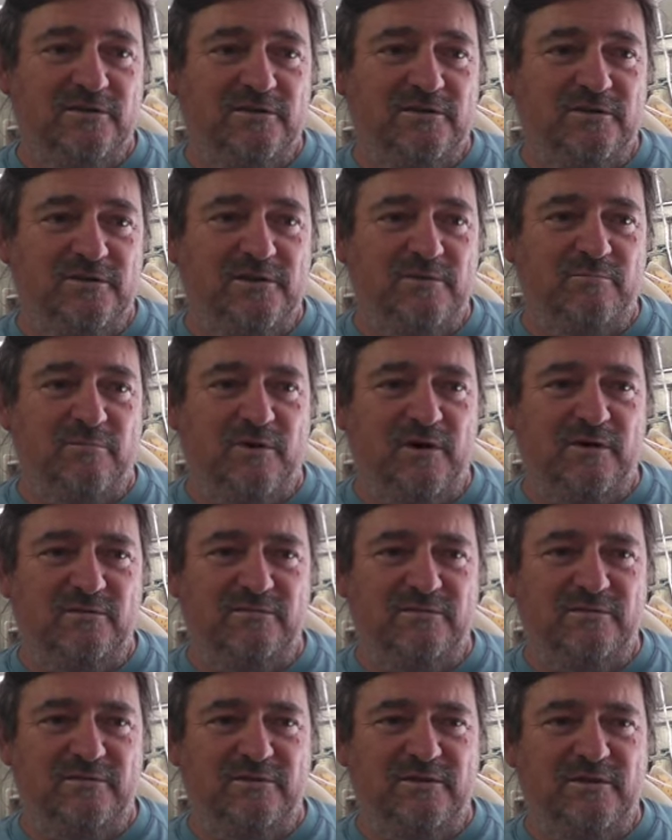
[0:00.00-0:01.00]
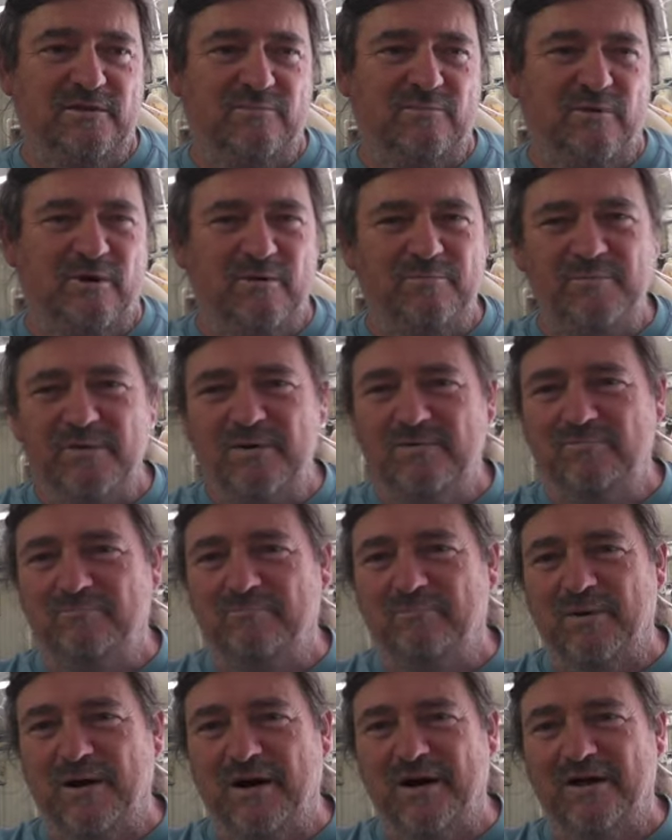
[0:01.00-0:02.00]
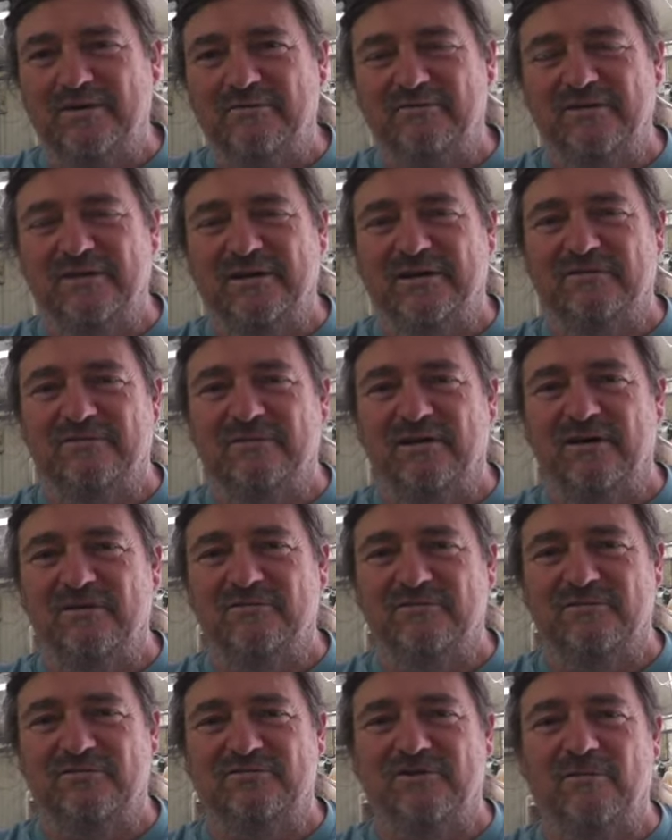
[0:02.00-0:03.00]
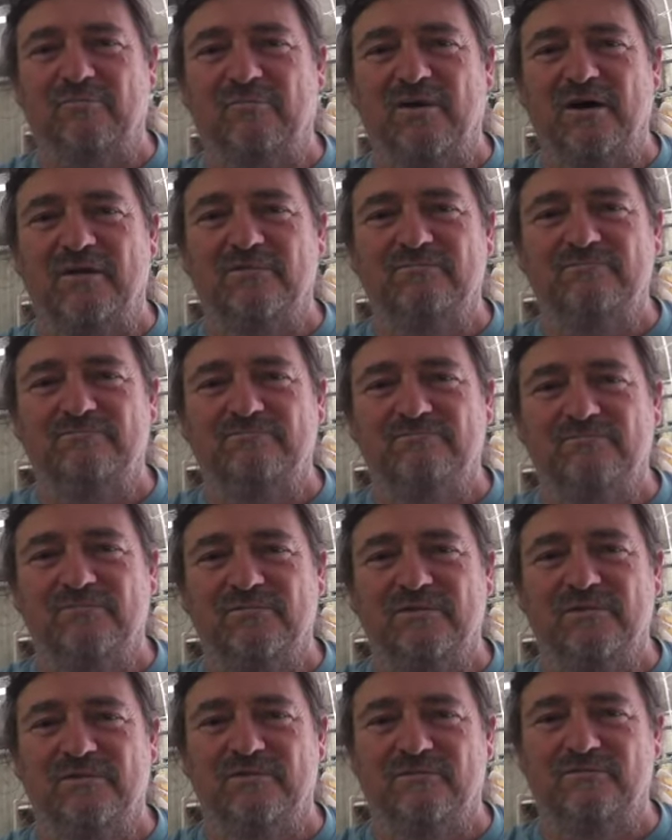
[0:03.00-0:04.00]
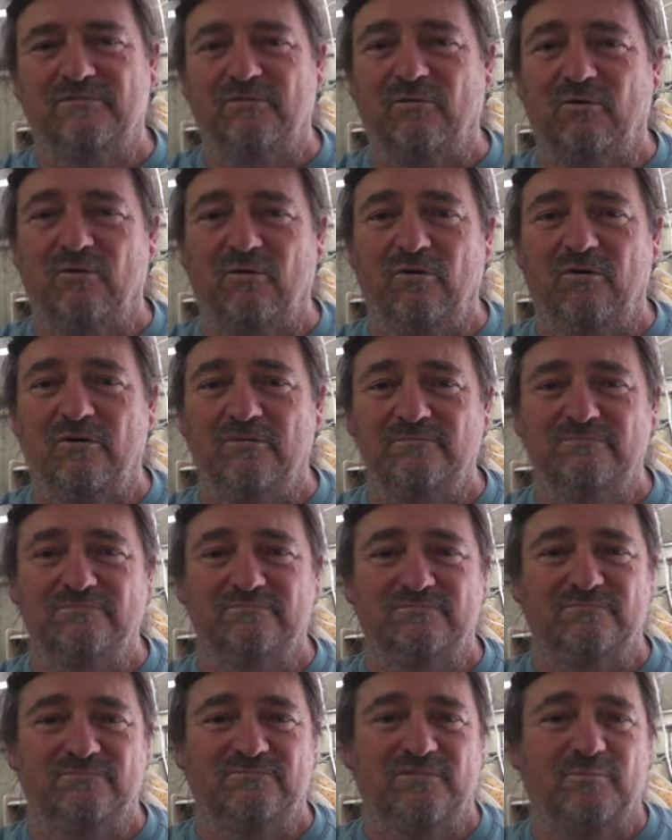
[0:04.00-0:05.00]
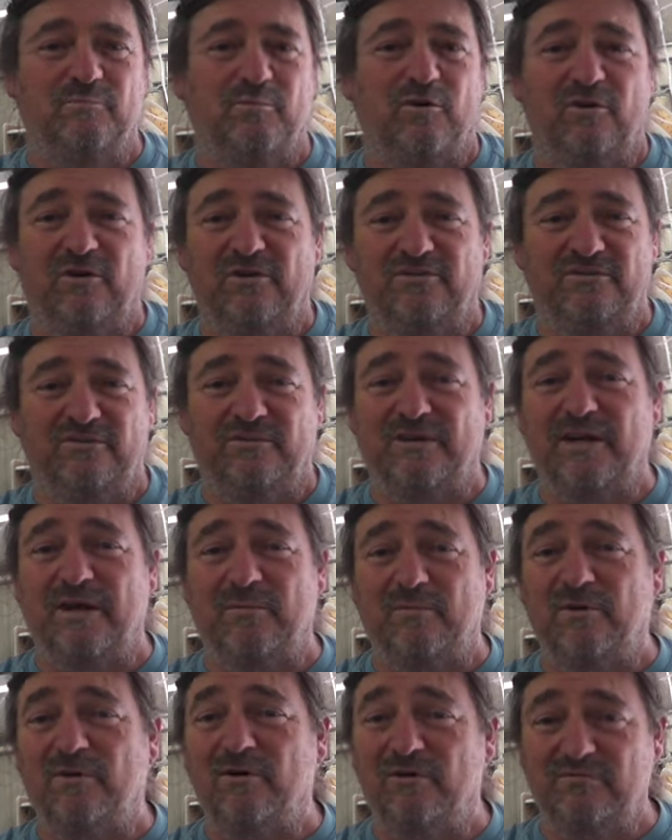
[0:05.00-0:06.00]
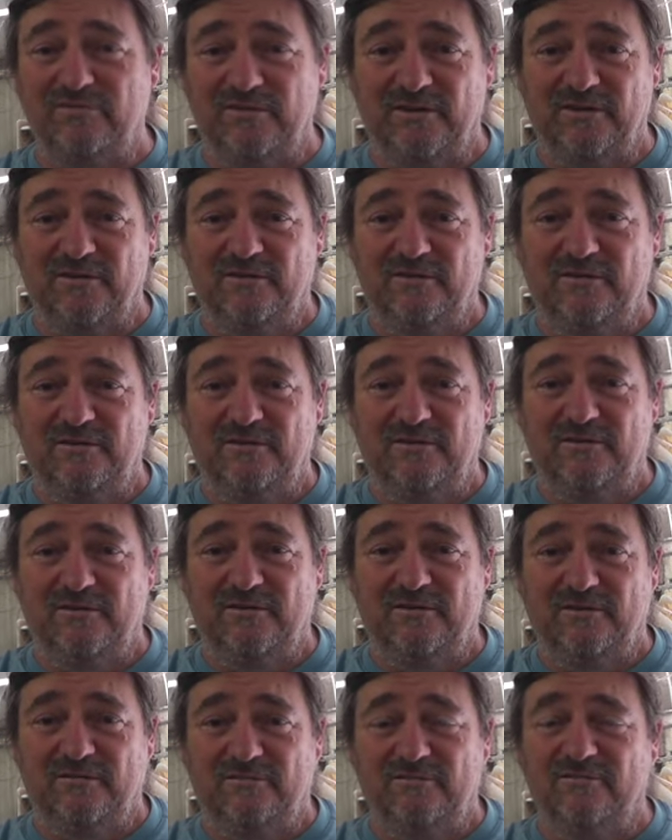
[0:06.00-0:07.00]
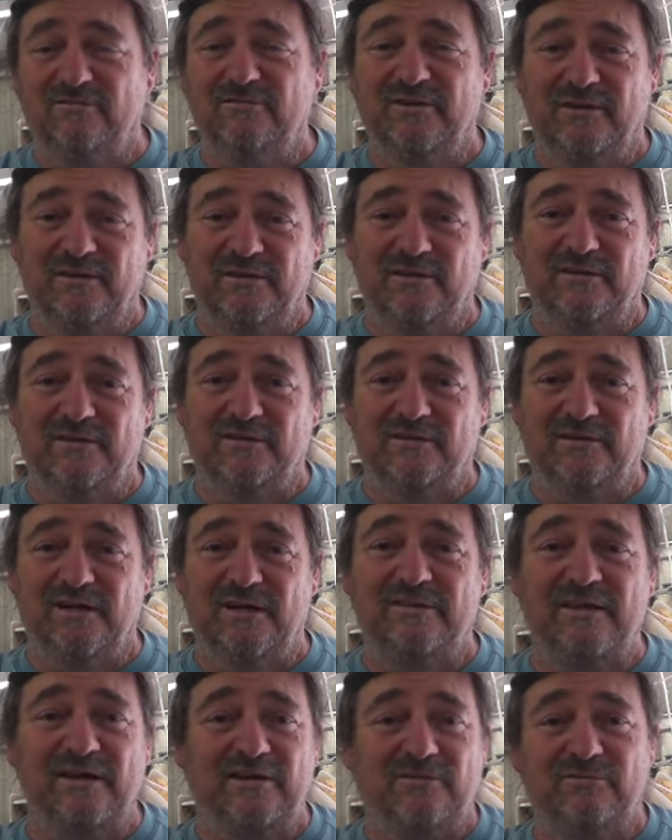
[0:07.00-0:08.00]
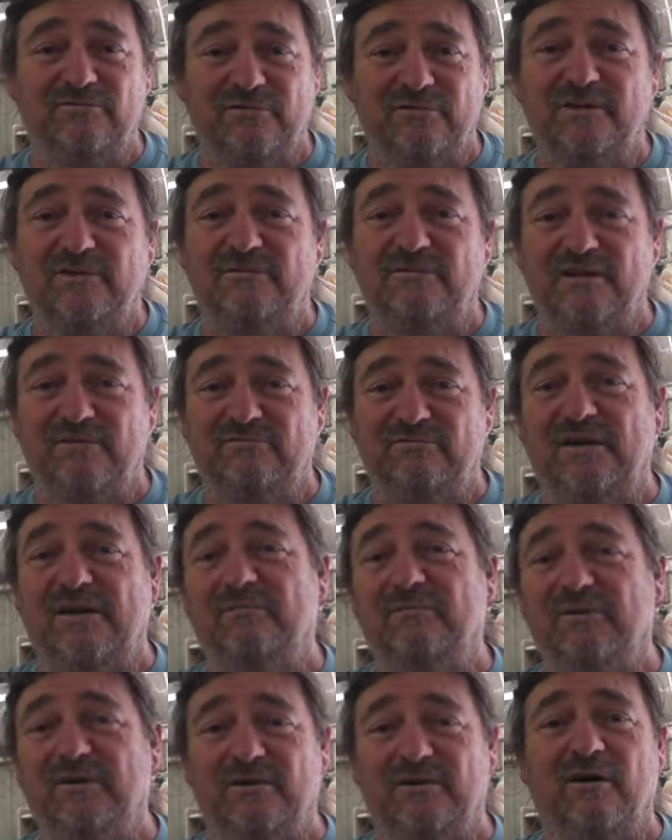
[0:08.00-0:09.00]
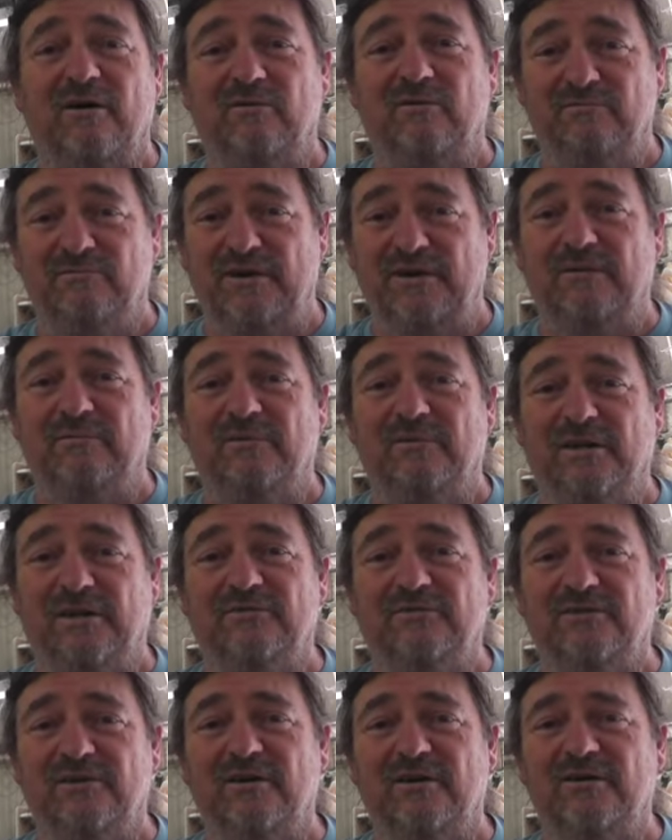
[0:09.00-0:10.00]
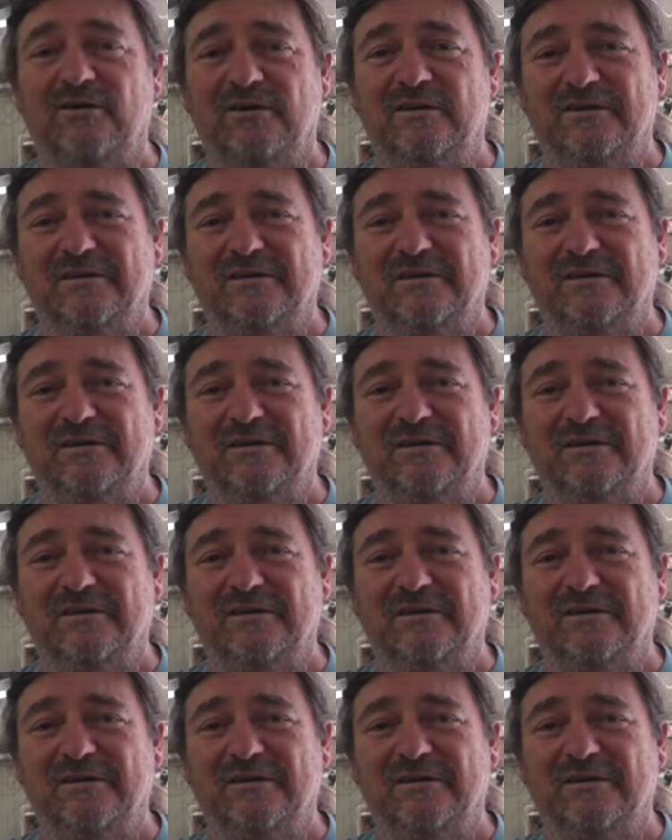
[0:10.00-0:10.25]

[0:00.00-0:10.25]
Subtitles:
you might be bartering over someone for the price of a cup of coffee, really, and that could feed their family, a whole family. So